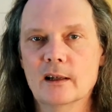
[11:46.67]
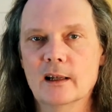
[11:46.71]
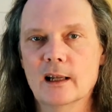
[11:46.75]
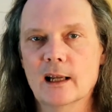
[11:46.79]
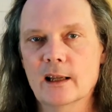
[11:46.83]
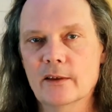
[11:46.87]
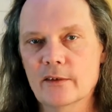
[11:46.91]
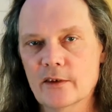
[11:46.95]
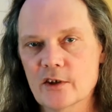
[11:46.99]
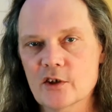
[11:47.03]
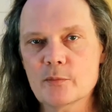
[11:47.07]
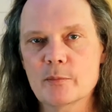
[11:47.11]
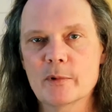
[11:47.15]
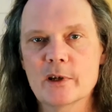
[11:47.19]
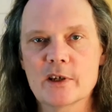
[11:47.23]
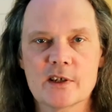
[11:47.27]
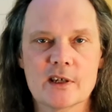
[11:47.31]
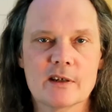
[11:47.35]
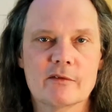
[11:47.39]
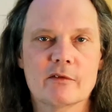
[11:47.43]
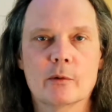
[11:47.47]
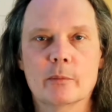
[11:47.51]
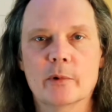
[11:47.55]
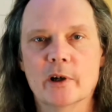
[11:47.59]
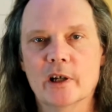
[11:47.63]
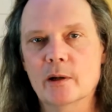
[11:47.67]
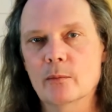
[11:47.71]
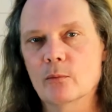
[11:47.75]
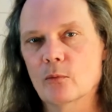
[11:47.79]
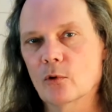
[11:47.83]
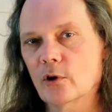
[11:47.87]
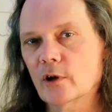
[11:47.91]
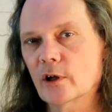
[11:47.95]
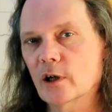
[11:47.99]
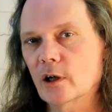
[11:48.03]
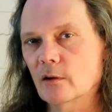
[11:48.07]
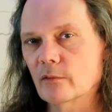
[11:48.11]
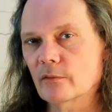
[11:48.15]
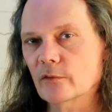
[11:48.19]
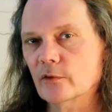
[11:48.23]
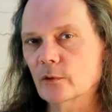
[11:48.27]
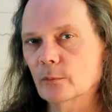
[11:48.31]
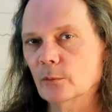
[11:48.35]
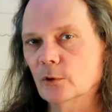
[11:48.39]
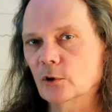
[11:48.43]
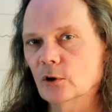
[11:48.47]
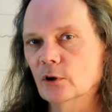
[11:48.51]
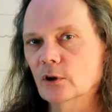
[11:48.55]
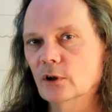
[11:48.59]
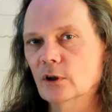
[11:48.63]
And this makes everybody more
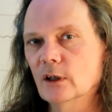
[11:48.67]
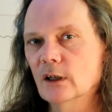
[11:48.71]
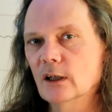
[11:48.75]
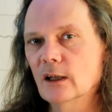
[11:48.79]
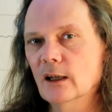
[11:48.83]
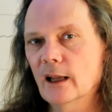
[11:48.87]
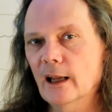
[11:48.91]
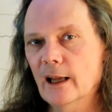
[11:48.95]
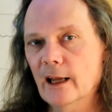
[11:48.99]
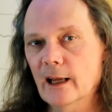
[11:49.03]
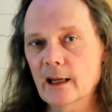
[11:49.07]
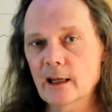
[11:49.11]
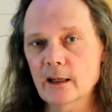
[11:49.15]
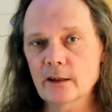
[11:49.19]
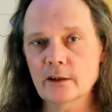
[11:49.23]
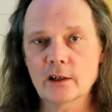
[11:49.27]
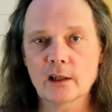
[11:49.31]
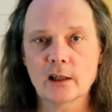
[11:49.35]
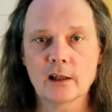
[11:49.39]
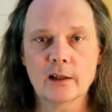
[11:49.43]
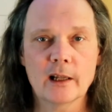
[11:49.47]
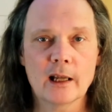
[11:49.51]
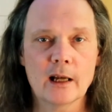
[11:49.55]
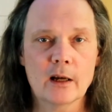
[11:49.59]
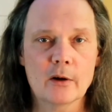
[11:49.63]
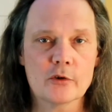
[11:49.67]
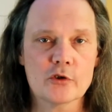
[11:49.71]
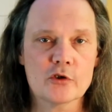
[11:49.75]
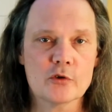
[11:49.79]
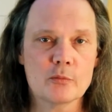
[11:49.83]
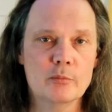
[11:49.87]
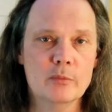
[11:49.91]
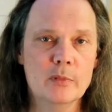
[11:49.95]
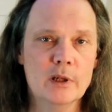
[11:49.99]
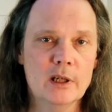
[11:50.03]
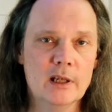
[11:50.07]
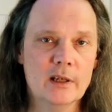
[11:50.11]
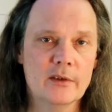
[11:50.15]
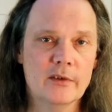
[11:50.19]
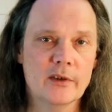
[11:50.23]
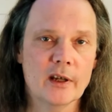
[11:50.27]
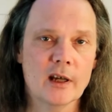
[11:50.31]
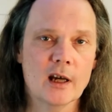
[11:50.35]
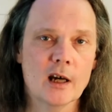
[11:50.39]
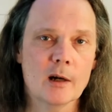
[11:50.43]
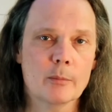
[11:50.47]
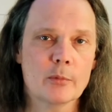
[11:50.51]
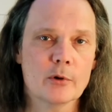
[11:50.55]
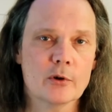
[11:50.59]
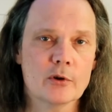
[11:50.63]
comfortable, and it allows me the
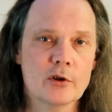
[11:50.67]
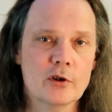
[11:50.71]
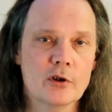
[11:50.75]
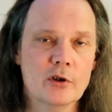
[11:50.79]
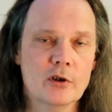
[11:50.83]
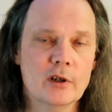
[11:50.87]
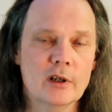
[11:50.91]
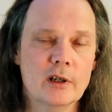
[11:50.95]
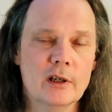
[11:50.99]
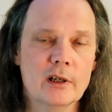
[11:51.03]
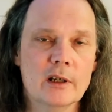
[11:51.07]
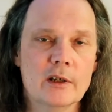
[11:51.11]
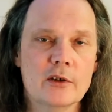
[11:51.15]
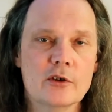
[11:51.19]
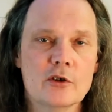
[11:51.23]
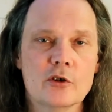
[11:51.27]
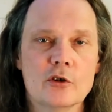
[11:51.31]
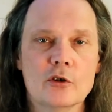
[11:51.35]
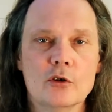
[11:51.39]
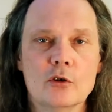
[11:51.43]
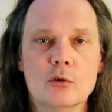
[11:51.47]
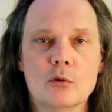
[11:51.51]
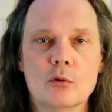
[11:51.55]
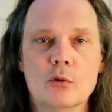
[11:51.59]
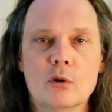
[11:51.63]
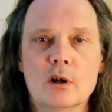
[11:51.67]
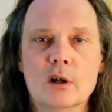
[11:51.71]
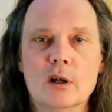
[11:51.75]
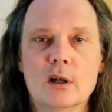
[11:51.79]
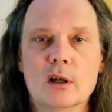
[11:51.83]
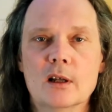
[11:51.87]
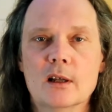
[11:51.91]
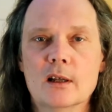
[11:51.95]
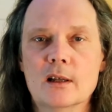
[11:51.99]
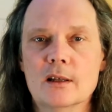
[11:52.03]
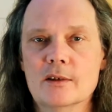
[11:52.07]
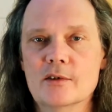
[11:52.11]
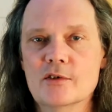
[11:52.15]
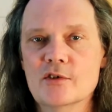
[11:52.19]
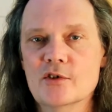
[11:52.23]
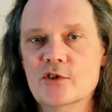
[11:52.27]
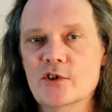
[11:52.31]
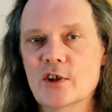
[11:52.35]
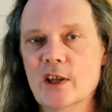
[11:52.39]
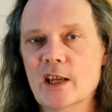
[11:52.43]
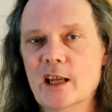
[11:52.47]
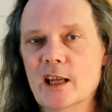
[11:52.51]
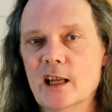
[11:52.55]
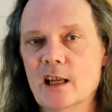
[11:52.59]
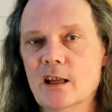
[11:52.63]
opportunity to
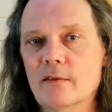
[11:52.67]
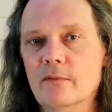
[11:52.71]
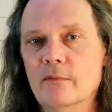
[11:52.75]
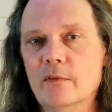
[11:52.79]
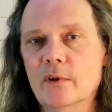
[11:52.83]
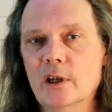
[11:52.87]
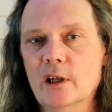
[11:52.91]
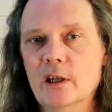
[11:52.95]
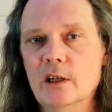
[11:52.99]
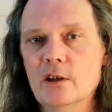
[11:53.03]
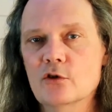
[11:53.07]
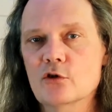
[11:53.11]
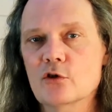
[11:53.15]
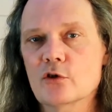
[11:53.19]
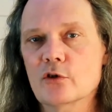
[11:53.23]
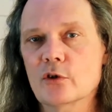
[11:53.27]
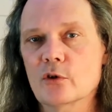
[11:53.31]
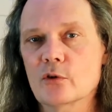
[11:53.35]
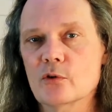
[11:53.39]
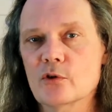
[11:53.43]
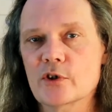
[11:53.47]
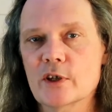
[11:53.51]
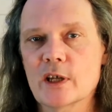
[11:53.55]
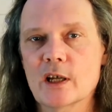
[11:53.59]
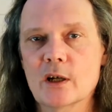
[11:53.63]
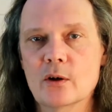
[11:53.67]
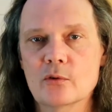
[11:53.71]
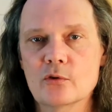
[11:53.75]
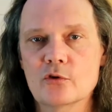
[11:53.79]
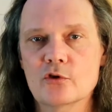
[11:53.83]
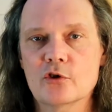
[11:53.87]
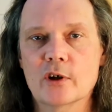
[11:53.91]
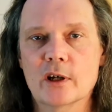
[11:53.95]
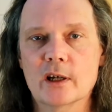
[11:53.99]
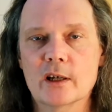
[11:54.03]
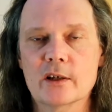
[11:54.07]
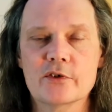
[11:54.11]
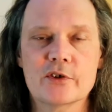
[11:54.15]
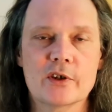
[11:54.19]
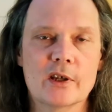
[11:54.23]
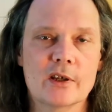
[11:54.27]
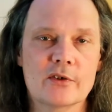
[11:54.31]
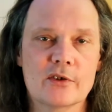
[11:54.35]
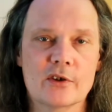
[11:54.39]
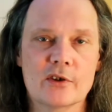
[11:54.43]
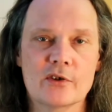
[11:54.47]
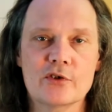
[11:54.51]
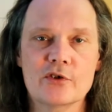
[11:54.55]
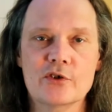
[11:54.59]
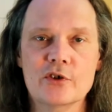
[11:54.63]
save each of those sound checks
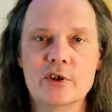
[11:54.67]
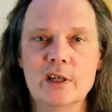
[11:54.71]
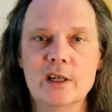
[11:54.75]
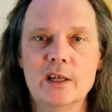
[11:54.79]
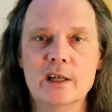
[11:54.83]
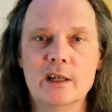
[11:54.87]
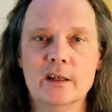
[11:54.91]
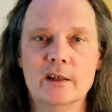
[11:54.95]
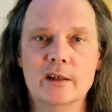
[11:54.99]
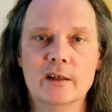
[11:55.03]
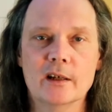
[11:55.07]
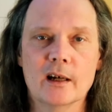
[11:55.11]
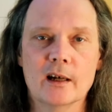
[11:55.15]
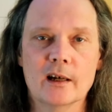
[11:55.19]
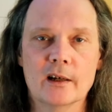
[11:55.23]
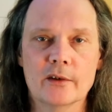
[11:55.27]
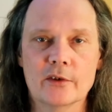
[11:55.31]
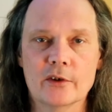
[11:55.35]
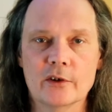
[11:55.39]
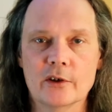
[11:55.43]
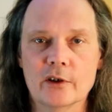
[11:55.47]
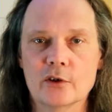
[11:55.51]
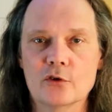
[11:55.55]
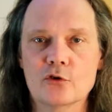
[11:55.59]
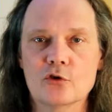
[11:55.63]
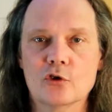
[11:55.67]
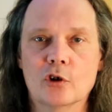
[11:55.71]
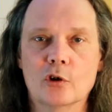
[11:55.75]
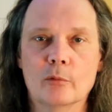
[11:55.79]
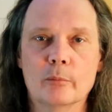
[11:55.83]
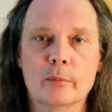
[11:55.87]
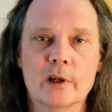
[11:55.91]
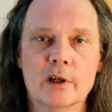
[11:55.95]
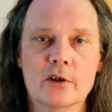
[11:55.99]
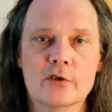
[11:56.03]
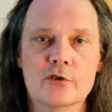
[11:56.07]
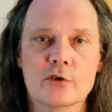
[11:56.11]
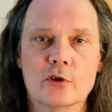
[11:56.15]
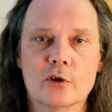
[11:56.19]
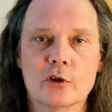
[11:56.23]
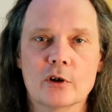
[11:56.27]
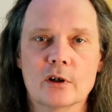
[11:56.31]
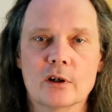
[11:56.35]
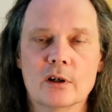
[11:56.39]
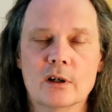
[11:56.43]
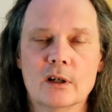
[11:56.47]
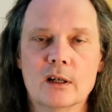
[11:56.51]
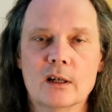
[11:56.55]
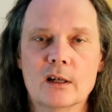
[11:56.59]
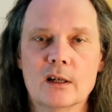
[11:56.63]
as a scene on the digital
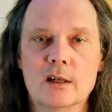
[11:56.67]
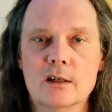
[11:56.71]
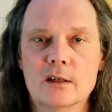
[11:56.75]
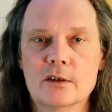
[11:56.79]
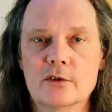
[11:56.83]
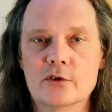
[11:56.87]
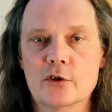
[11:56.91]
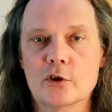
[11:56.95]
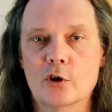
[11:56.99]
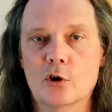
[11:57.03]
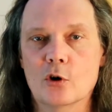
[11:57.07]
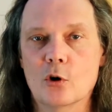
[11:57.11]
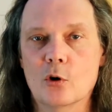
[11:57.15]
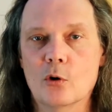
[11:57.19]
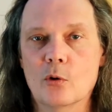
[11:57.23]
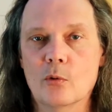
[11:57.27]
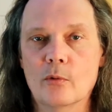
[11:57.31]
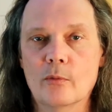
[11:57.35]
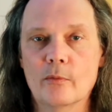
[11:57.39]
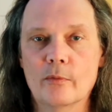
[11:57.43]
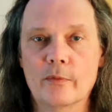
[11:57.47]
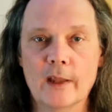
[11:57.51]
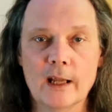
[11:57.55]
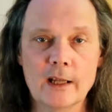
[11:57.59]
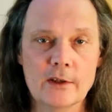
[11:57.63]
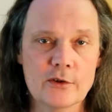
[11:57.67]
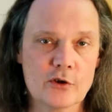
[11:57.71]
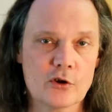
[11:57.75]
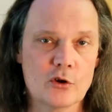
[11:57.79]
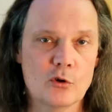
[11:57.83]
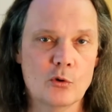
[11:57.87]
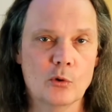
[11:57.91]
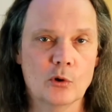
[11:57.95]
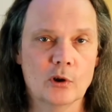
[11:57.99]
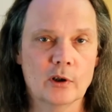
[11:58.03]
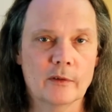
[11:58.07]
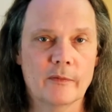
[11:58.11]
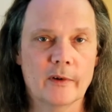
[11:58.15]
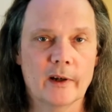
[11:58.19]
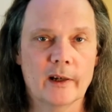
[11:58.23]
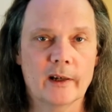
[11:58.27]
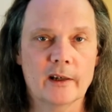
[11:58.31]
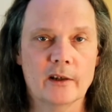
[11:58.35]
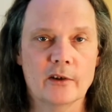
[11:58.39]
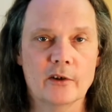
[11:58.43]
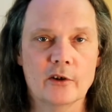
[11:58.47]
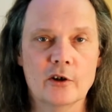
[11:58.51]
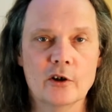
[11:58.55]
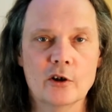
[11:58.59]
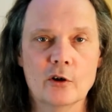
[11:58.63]
mixer. So that's cool if I
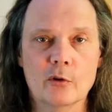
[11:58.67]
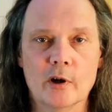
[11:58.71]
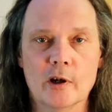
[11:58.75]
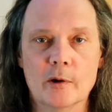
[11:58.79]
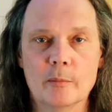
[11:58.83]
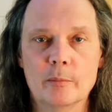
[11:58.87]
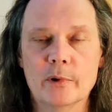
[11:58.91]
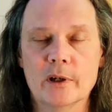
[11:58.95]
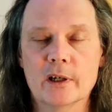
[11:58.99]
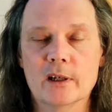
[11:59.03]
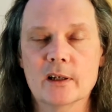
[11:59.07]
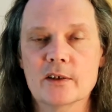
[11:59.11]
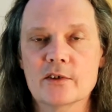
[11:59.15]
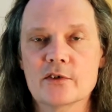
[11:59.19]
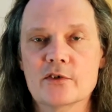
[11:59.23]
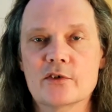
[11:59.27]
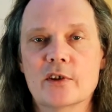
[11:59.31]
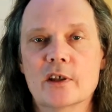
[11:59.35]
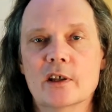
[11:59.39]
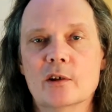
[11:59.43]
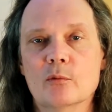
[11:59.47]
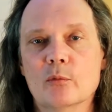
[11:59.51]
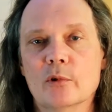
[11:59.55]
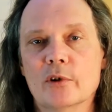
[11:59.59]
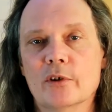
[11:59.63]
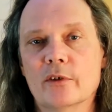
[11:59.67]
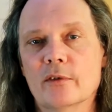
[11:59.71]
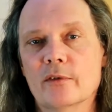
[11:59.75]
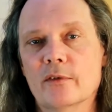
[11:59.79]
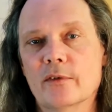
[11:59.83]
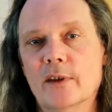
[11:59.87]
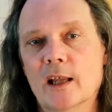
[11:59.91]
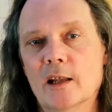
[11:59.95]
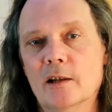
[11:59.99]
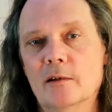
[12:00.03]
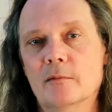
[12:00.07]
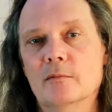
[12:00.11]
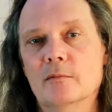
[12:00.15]
can do it, because then when that